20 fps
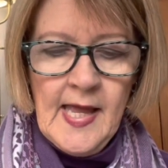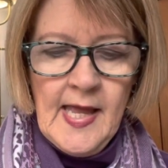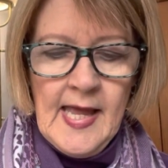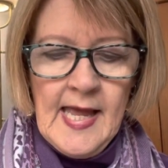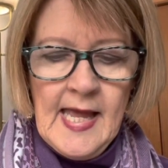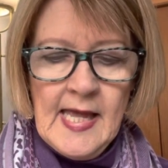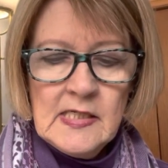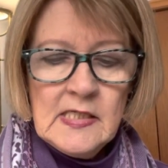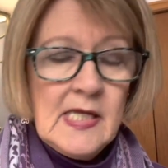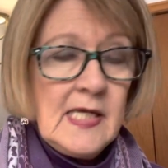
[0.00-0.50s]

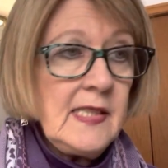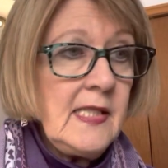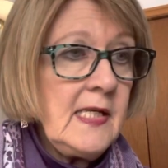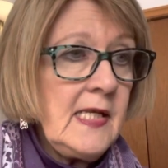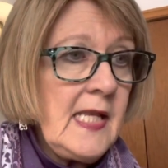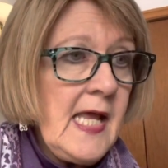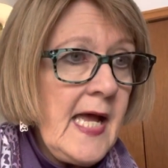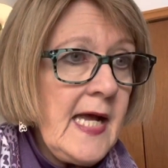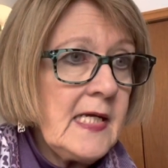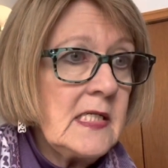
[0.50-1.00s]
And can the
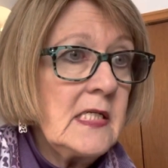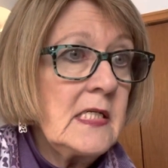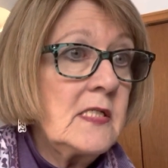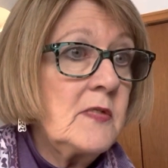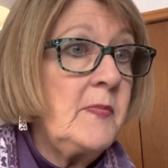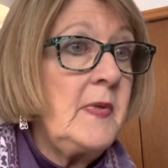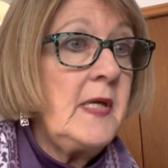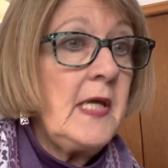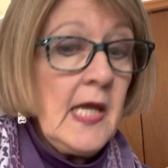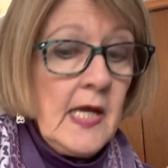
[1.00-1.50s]
tactics
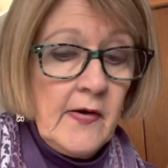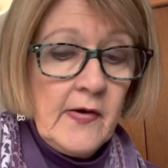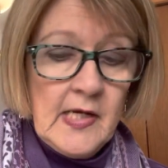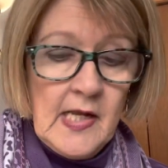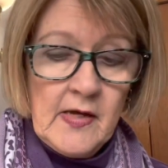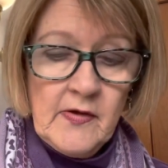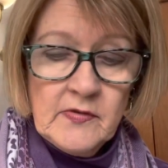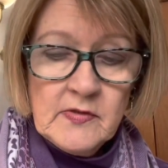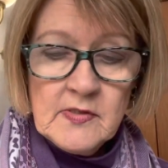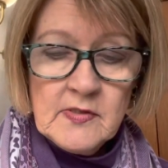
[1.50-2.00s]
be carried
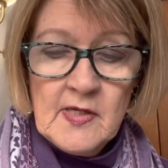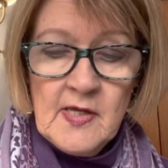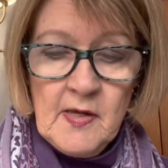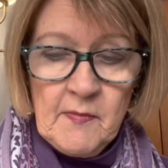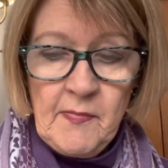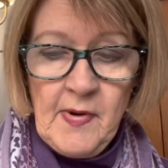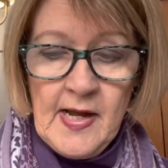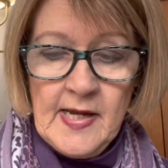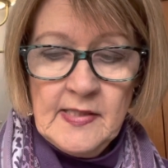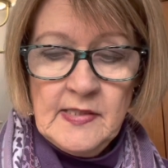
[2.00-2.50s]
out
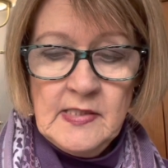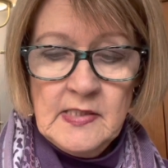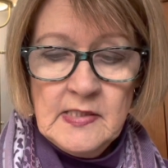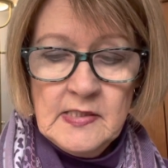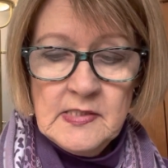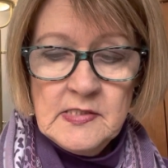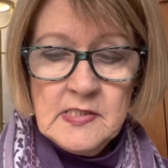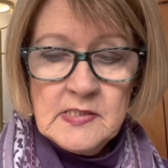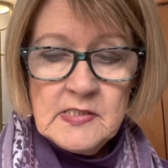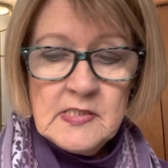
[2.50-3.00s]
by the
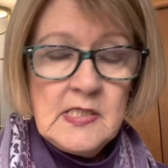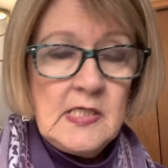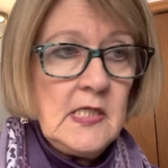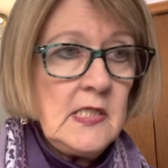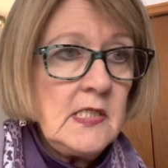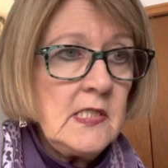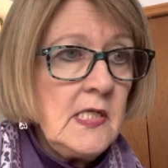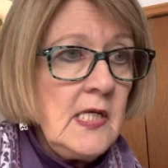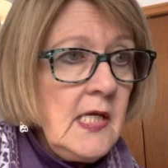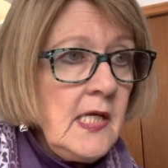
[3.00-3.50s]
existing
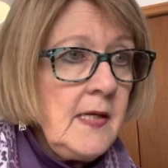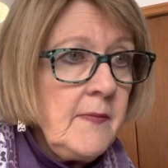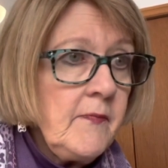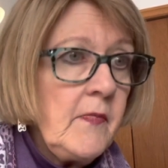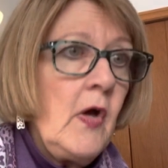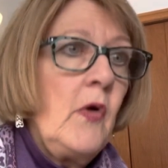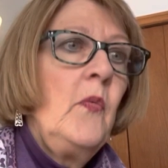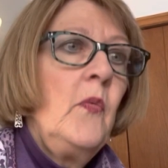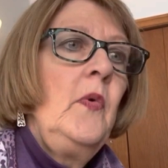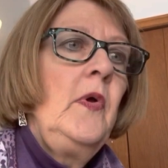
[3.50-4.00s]
team
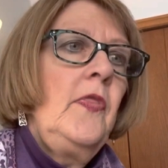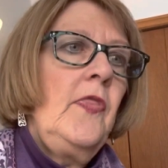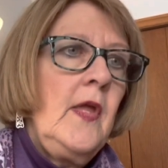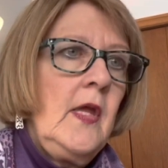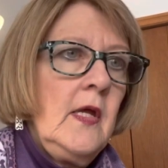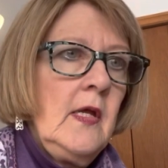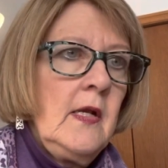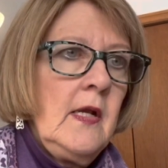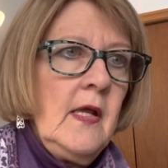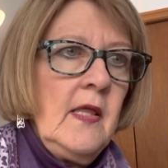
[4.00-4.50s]

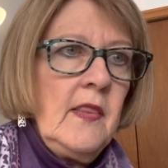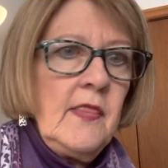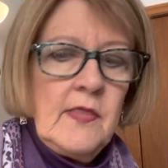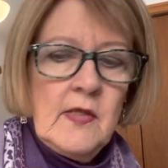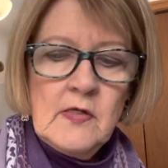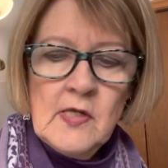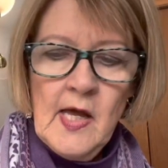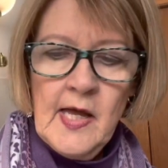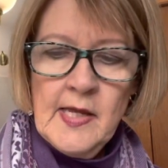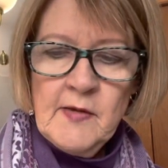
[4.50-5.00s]
within the
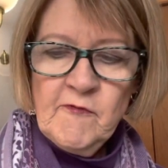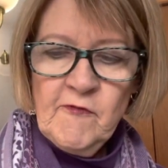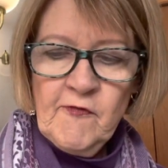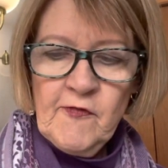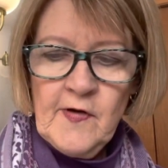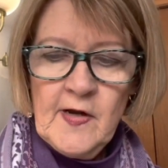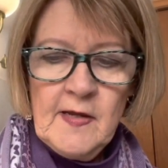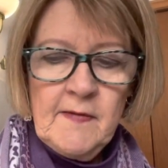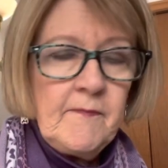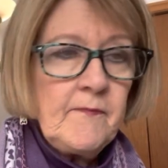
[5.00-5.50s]
time
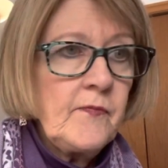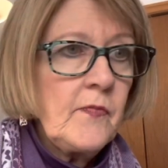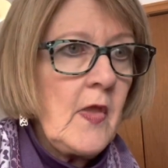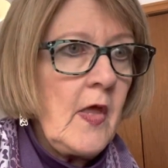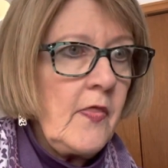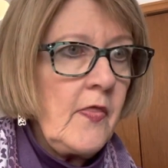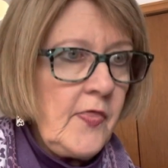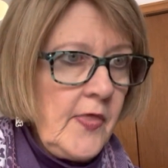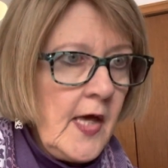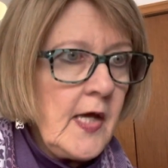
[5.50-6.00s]
frame
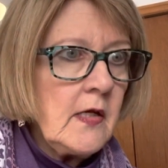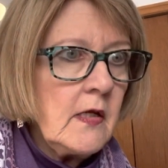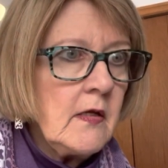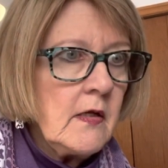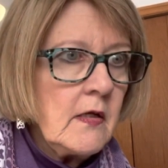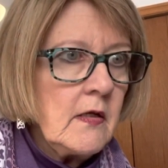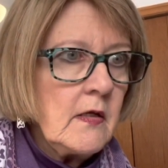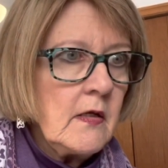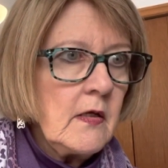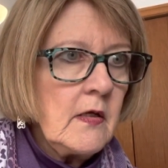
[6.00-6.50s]
that
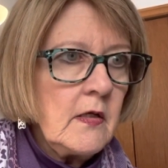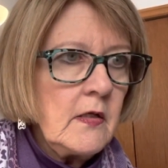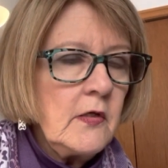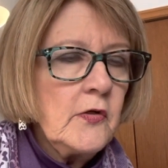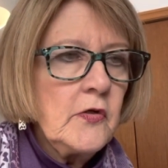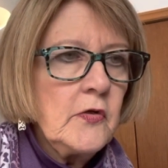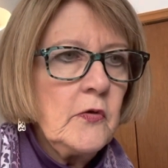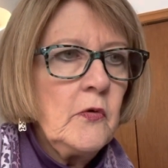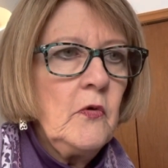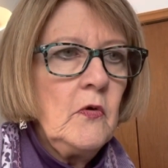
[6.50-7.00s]

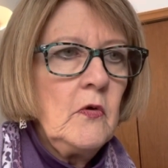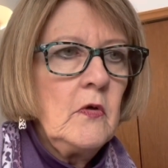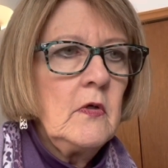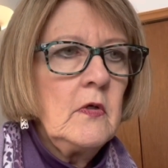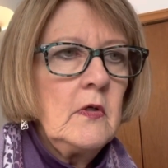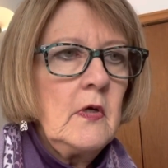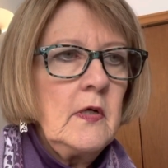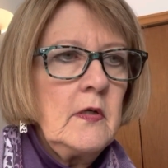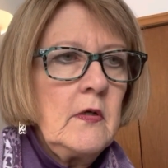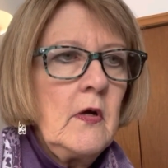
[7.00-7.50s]
you're
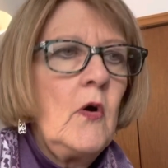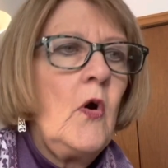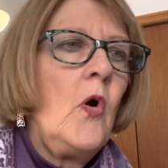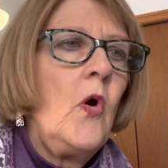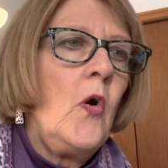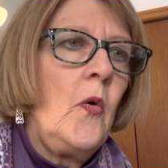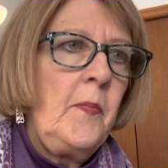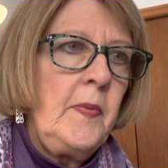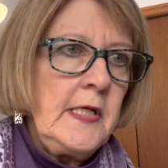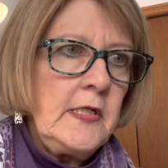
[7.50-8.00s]

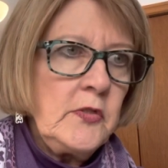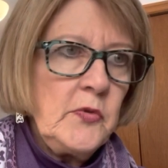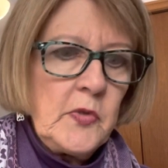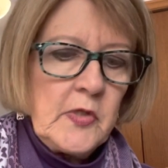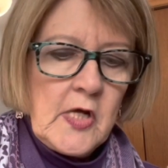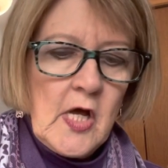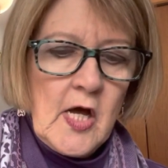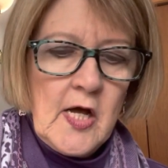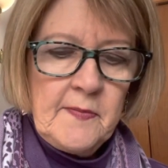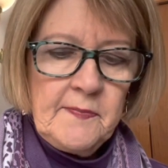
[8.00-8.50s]
hoping to
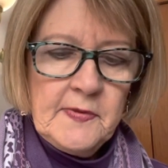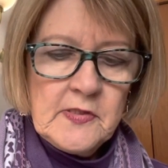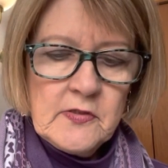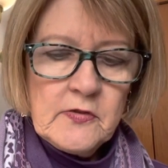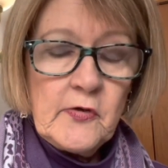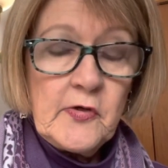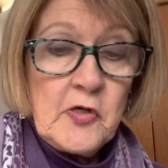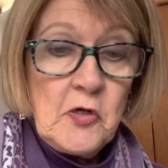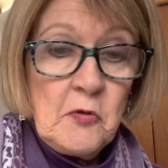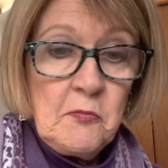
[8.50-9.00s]
accomplish,
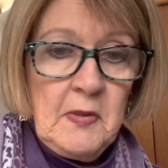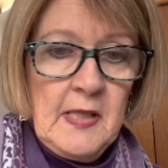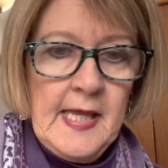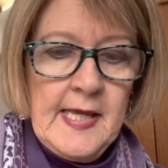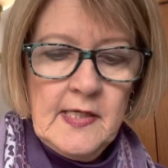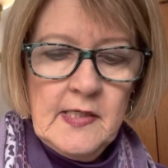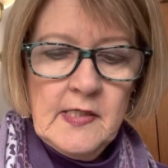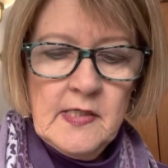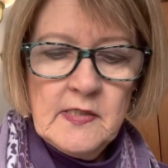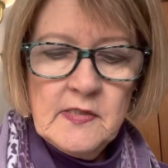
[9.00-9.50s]
or your
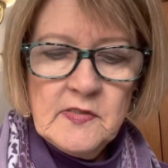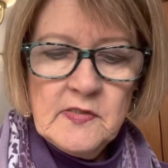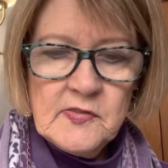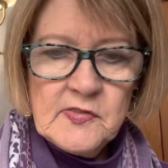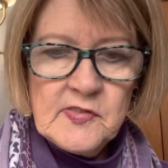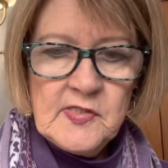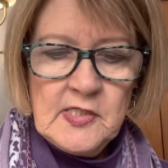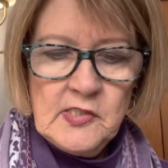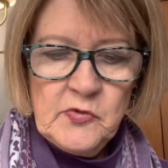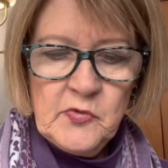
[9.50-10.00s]
plan is
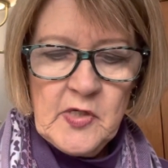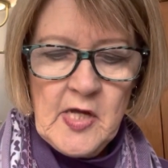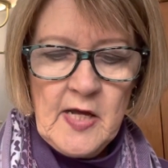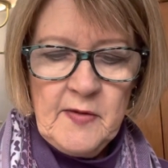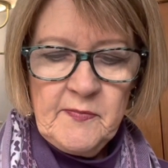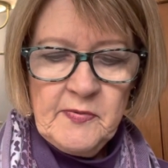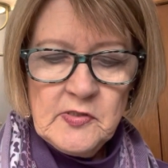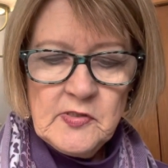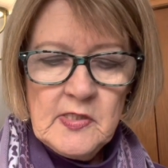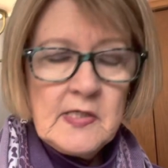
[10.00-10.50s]
set to
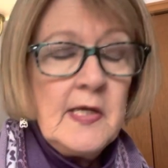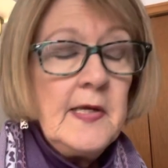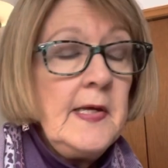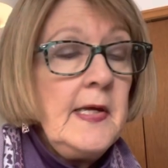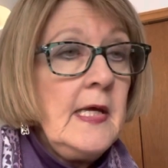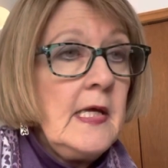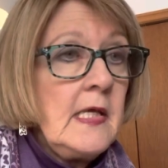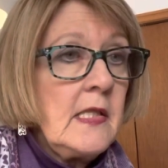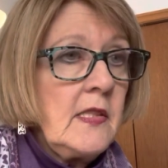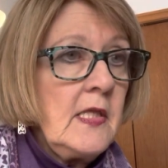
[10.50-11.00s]
accomplish it.
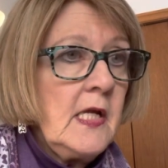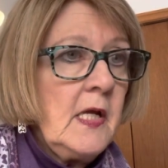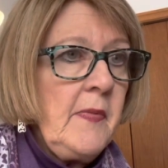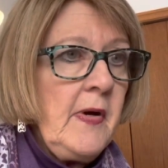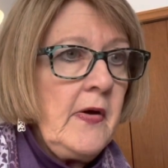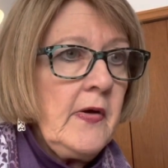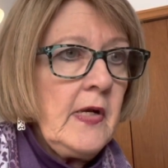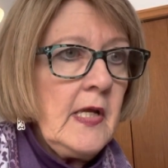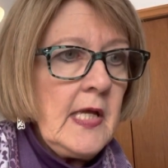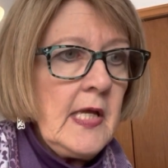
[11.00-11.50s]
Think
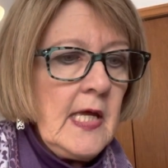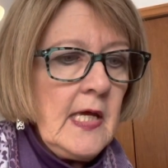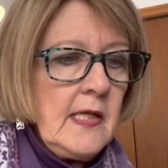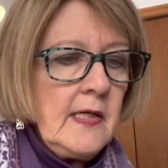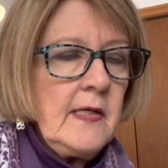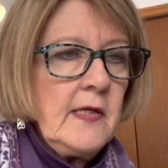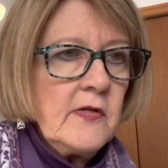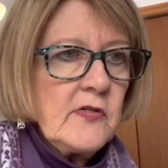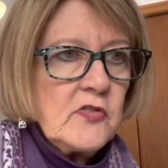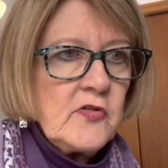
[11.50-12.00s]
about, again,
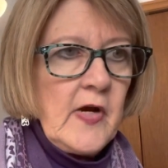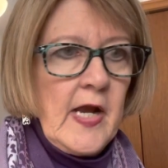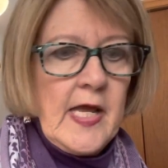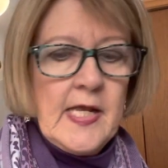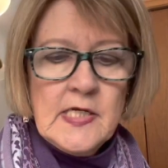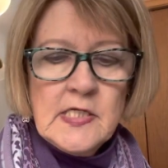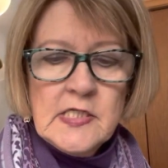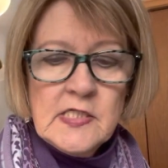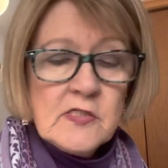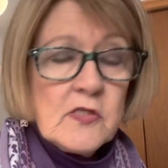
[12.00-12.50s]
your
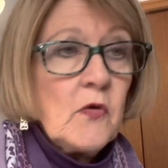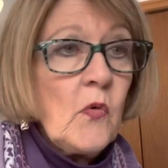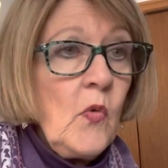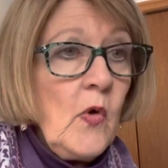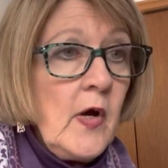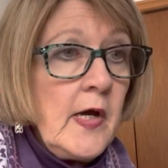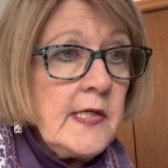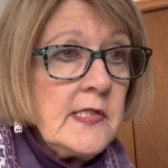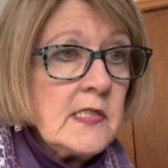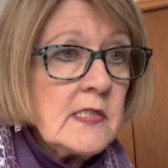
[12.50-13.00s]
strategy is the
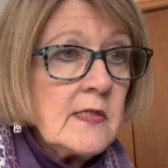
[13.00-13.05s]
what